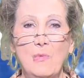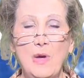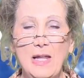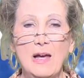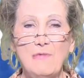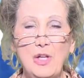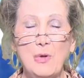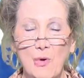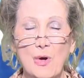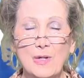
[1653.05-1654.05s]
We love you,
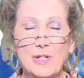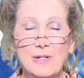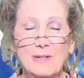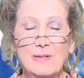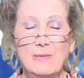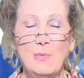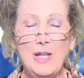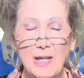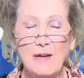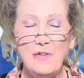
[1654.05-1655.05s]
Lord. We
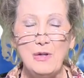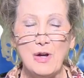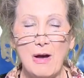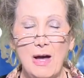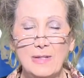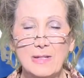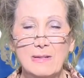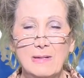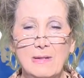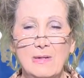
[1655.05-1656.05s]
love you, God.
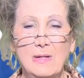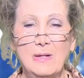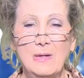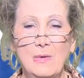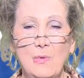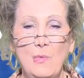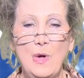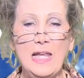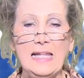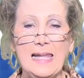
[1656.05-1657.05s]

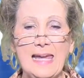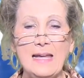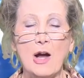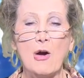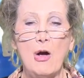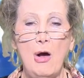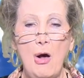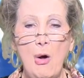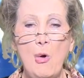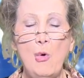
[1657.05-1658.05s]
We lean our
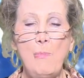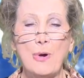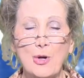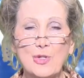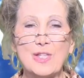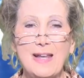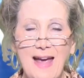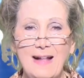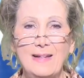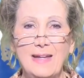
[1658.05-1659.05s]
whole
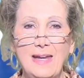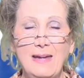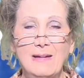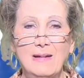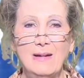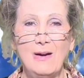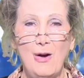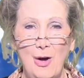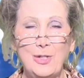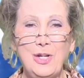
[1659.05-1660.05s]
personality
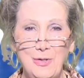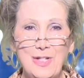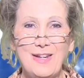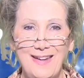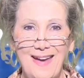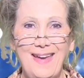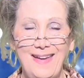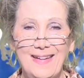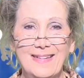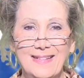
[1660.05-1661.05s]
on you today.
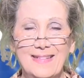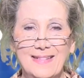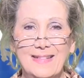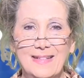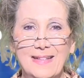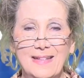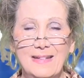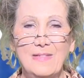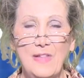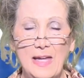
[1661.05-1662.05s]

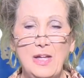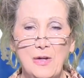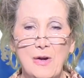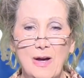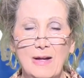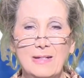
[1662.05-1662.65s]
Thank you, God.